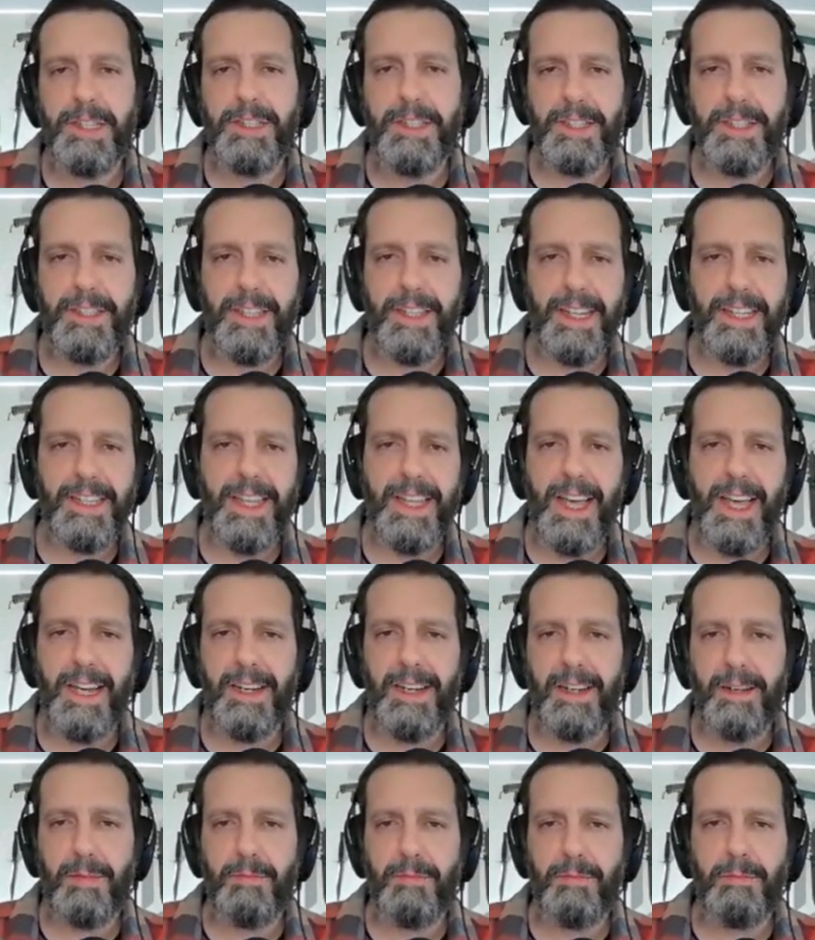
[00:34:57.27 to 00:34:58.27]
just like that
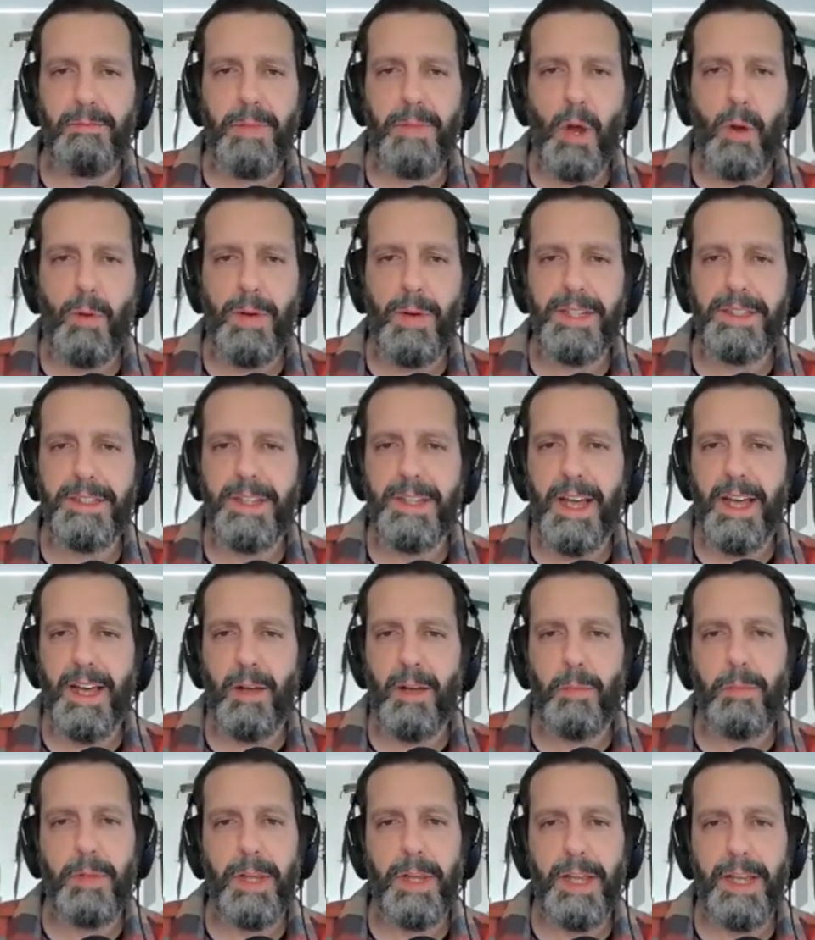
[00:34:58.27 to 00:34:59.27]
Bowie
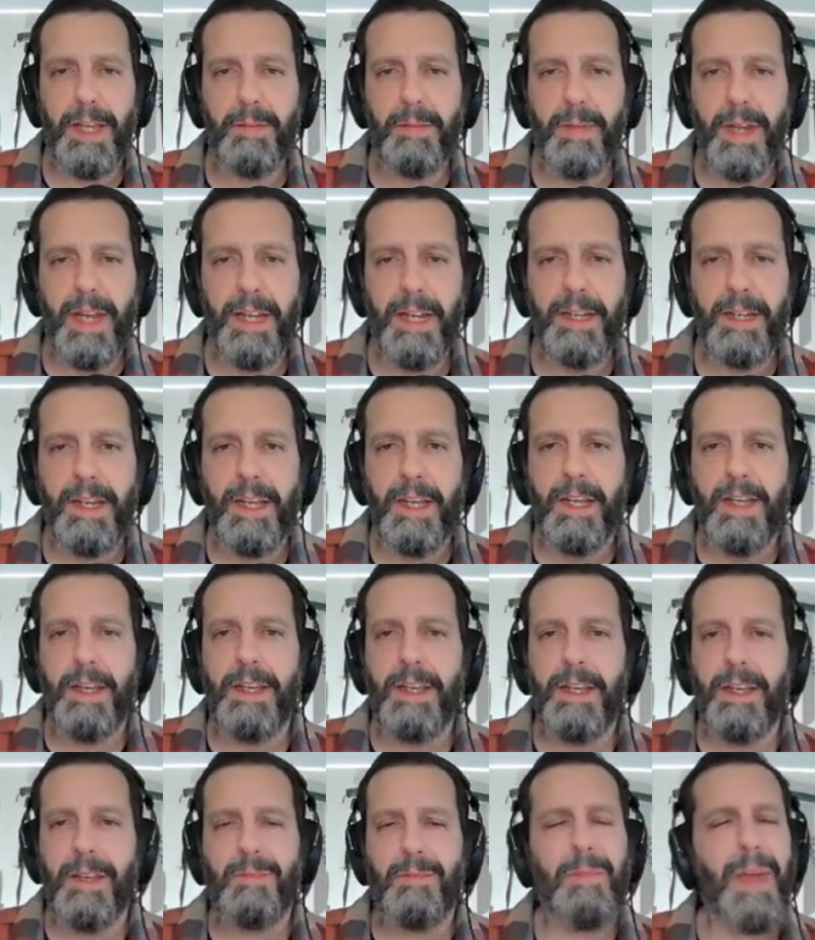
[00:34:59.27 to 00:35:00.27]
style blade, man.
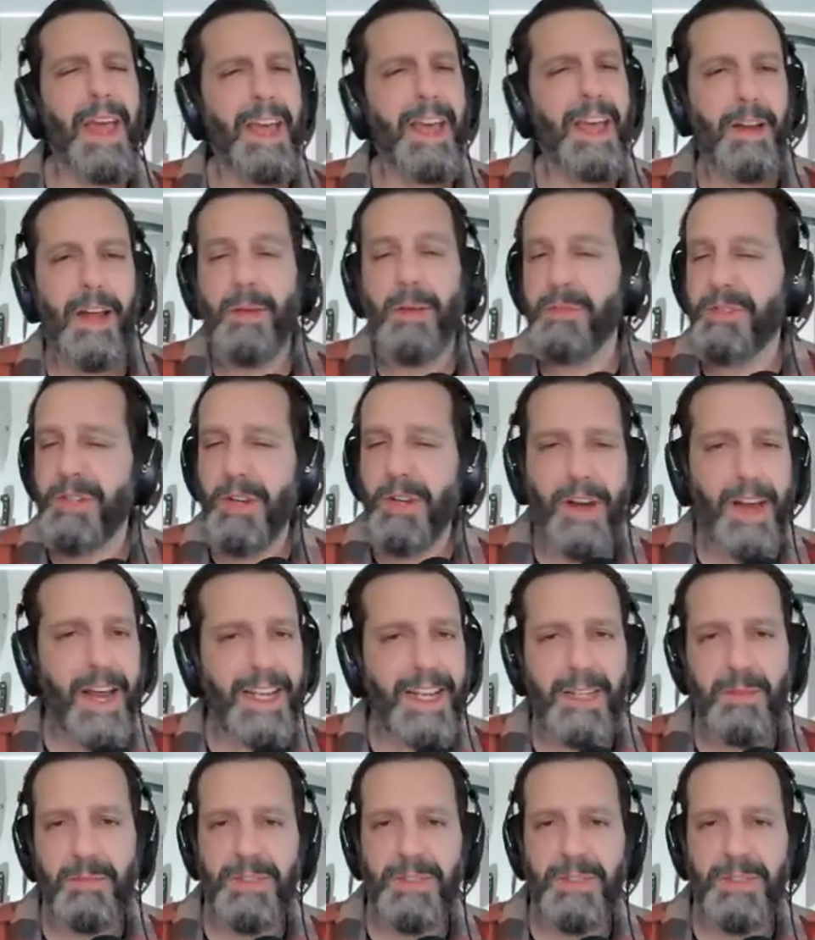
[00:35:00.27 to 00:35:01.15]
Man, I'm sorry, I keep